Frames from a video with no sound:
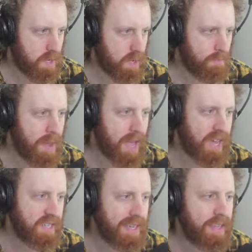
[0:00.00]
May
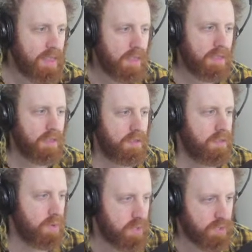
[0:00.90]
18th,
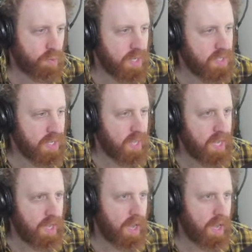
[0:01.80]
so just recently,